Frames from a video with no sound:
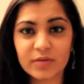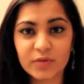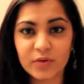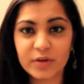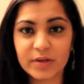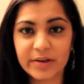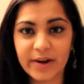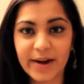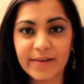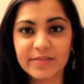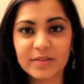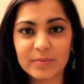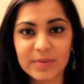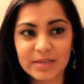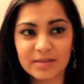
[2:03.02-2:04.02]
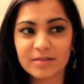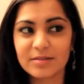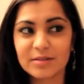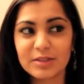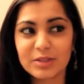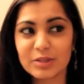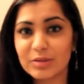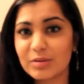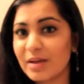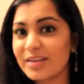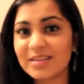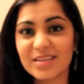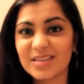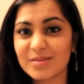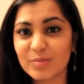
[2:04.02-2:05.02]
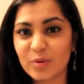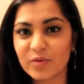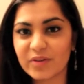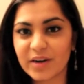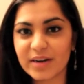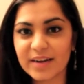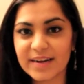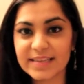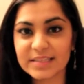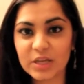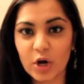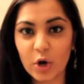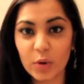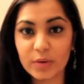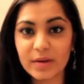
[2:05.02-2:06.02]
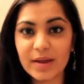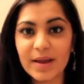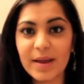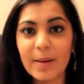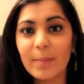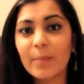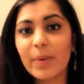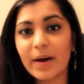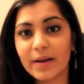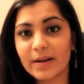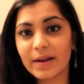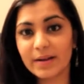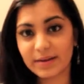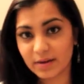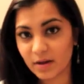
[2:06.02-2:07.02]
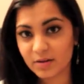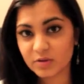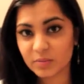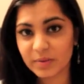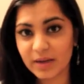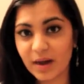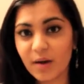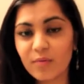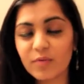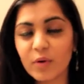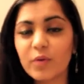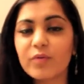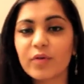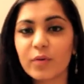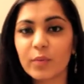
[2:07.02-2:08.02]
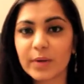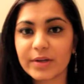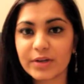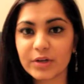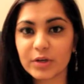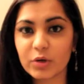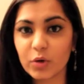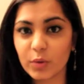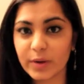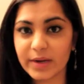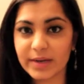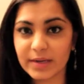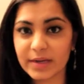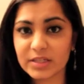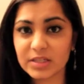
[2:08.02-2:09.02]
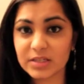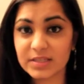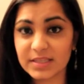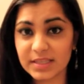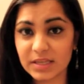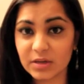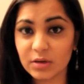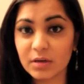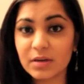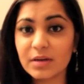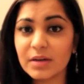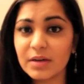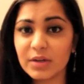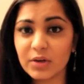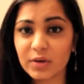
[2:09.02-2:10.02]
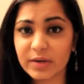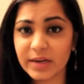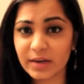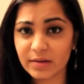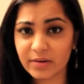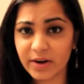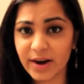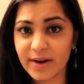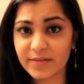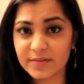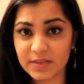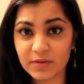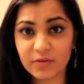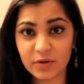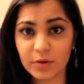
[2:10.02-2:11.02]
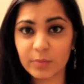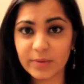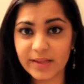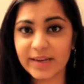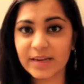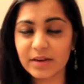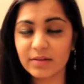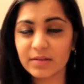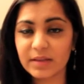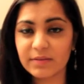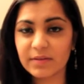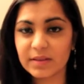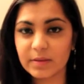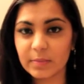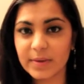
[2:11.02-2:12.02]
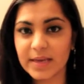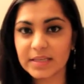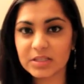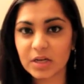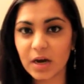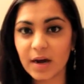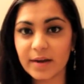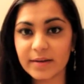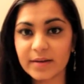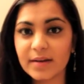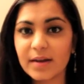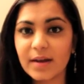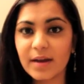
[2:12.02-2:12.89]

for crafts because it doesn't move around on its own, but it can also be helpful for when you're going to seal your crafts. If you're planning on leaving the paste on,